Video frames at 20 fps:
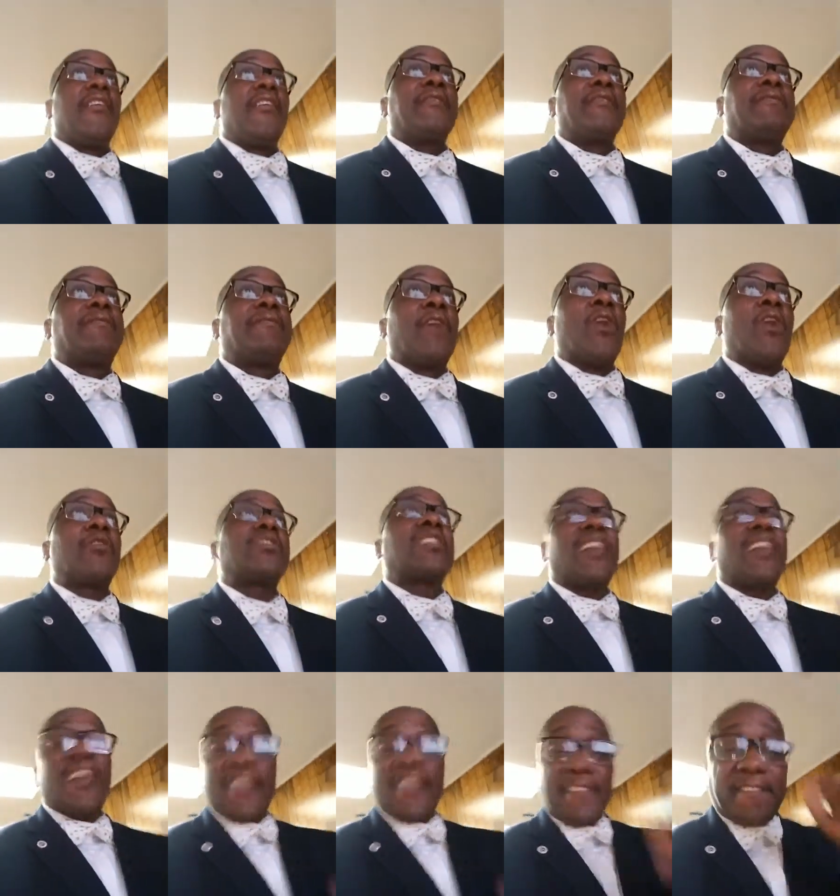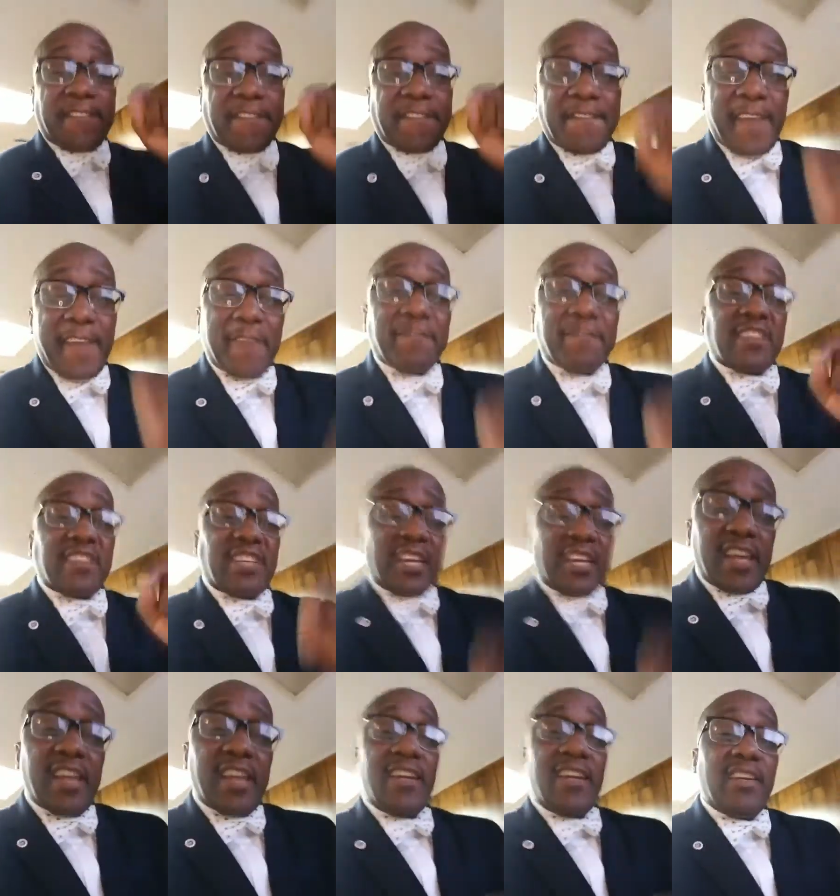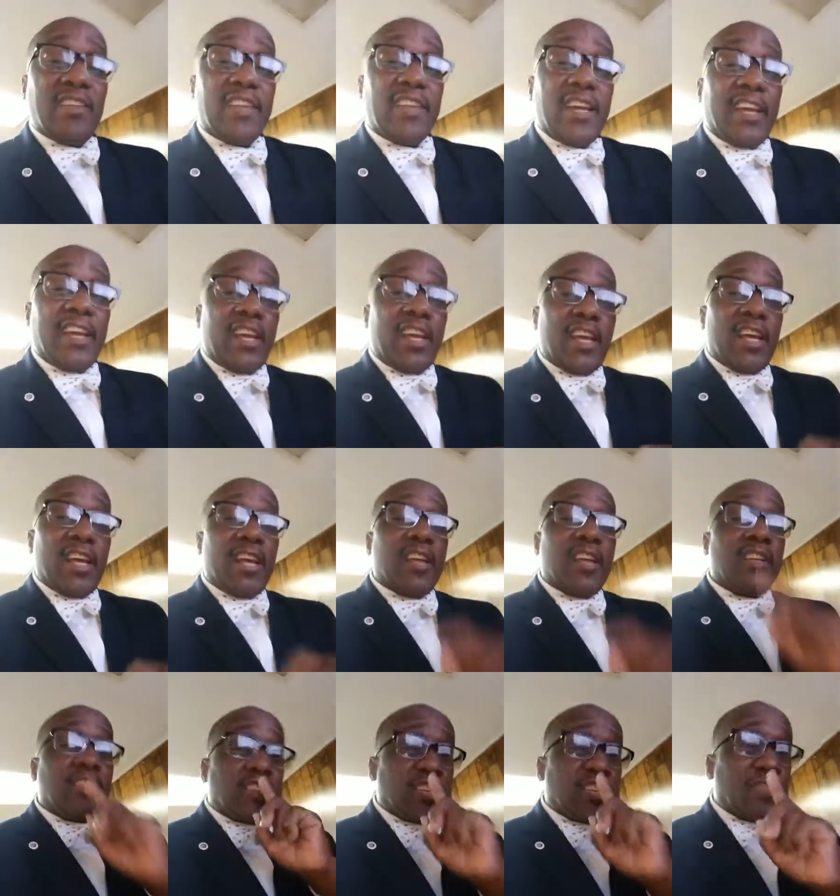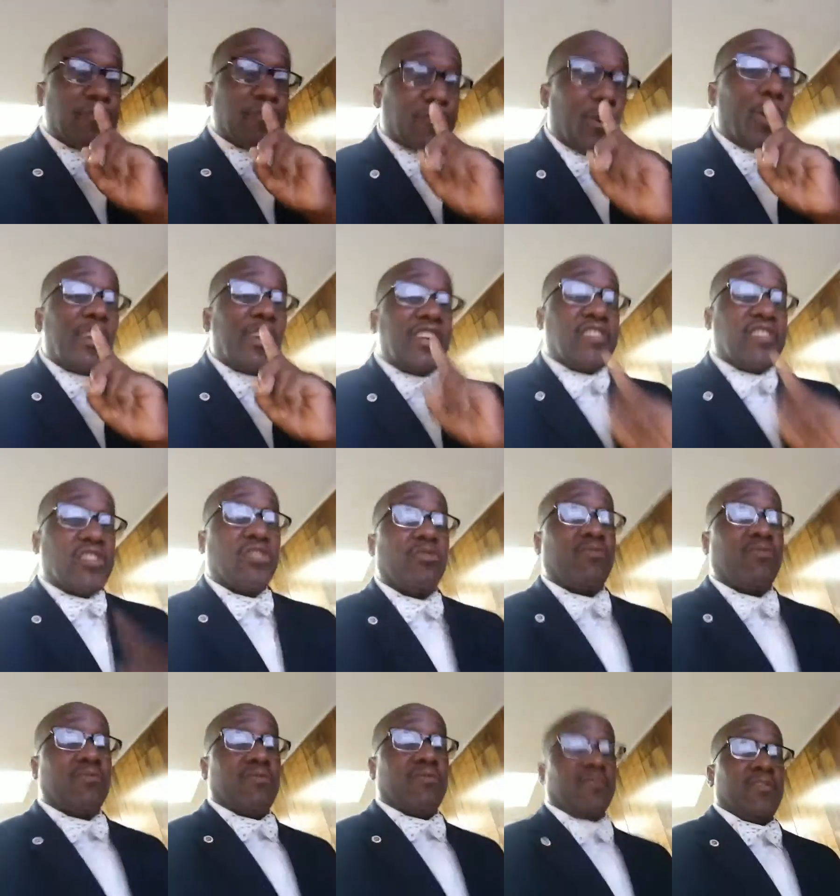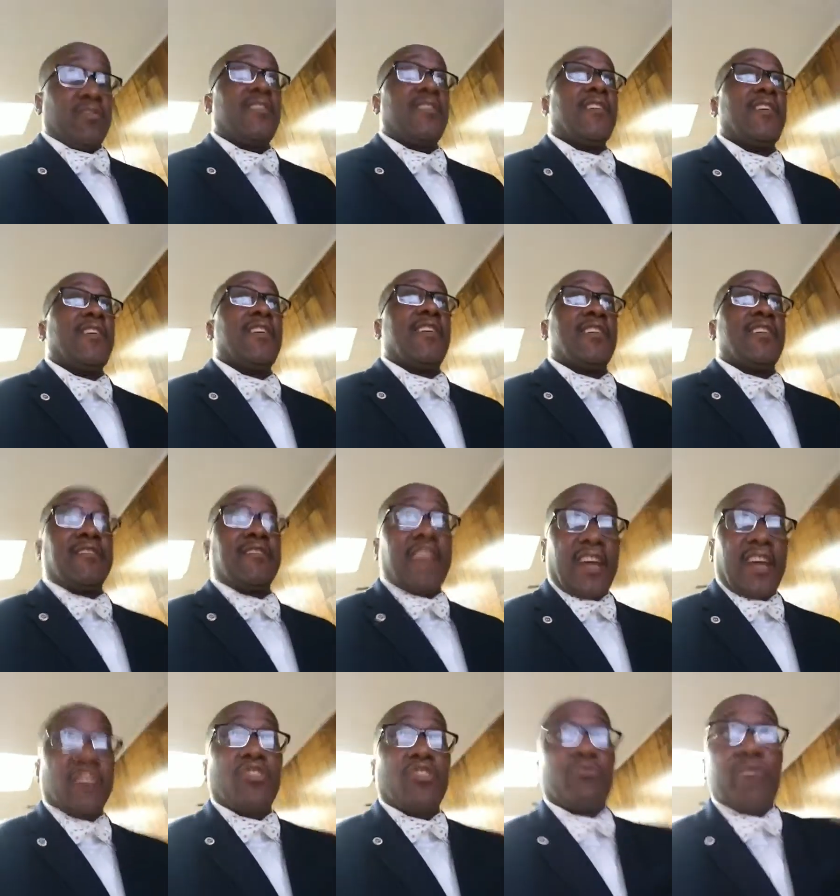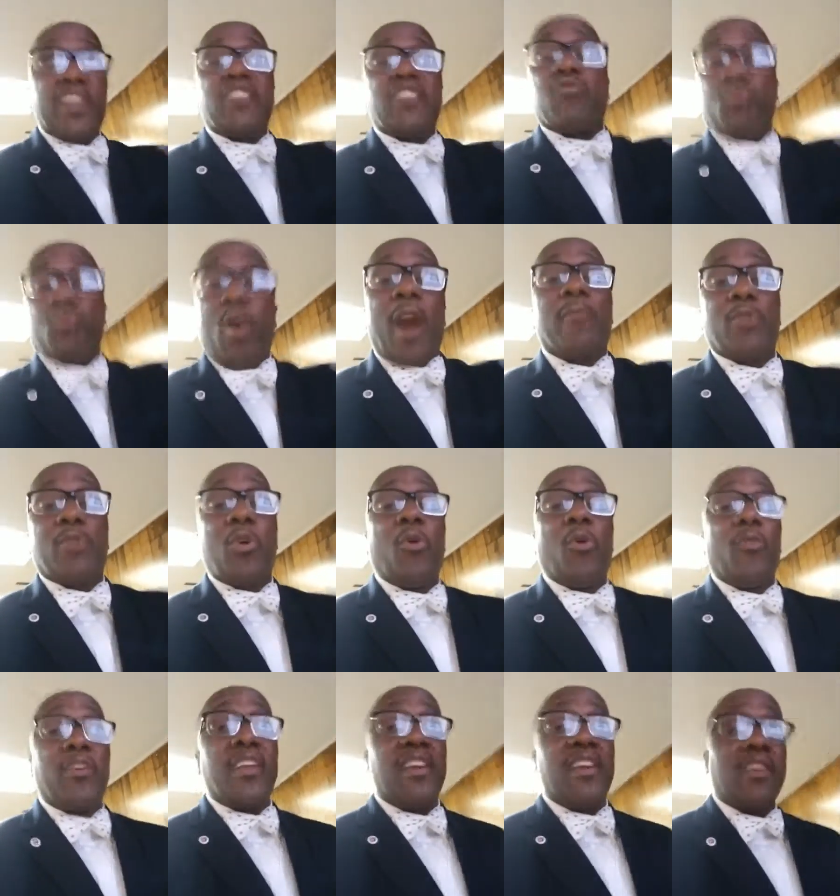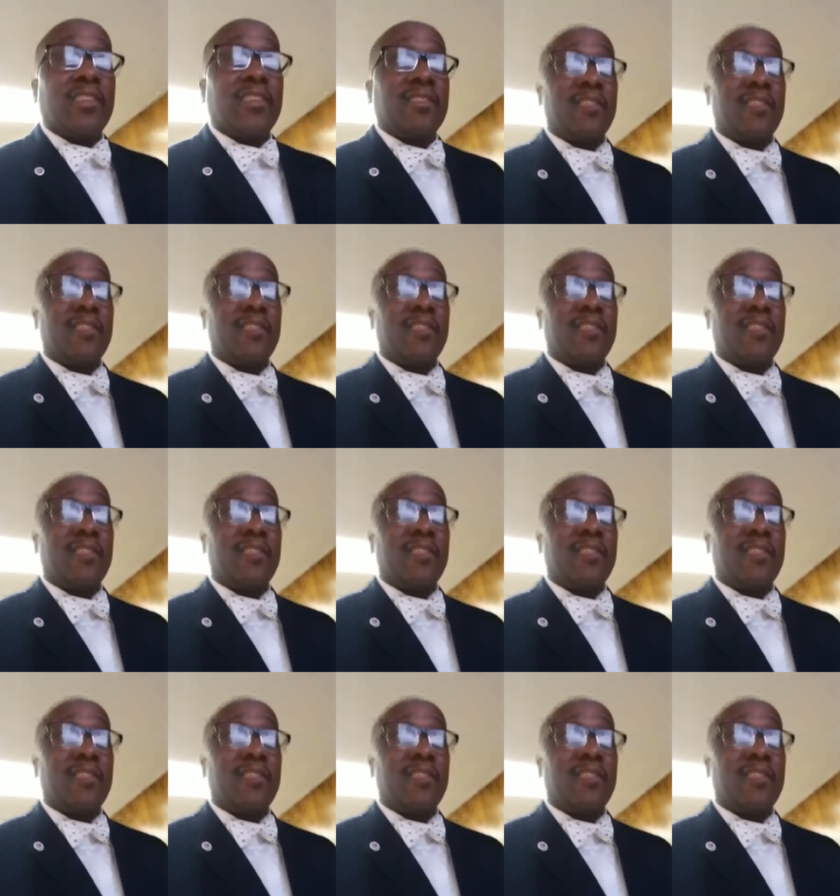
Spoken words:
verse 15 to 42, there's a reason why I'm going here.